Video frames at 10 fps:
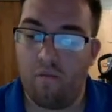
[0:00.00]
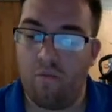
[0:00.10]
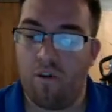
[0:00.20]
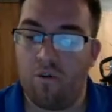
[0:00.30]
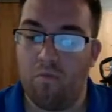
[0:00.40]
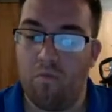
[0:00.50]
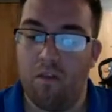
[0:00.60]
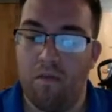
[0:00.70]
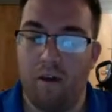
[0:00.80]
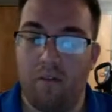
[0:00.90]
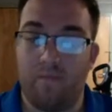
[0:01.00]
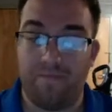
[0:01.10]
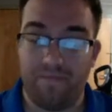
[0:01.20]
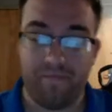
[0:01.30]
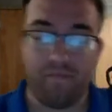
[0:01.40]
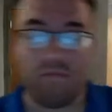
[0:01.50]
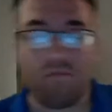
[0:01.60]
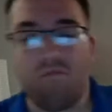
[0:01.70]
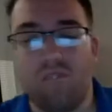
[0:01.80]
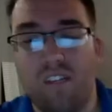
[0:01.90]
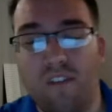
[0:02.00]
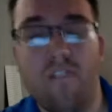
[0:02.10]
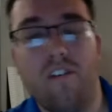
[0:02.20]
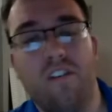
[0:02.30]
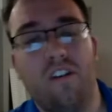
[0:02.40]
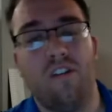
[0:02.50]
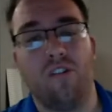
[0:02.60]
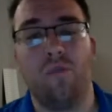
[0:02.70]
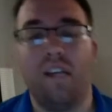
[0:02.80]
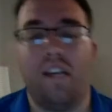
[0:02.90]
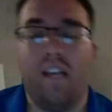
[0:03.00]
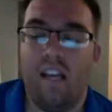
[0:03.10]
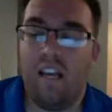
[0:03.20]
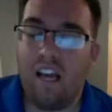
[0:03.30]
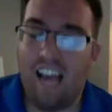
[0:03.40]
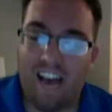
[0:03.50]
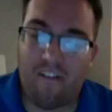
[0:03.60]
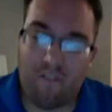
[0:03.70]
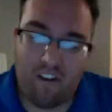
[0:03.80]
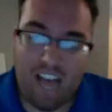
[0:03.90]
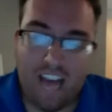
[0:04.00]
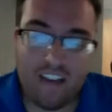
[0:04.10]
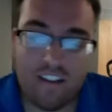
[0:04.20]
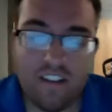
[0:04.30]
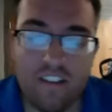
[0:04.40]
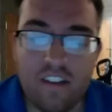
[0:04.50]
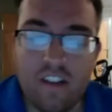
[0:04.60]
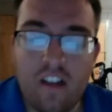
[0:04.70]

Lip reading: which would be about $500 a week after taxes.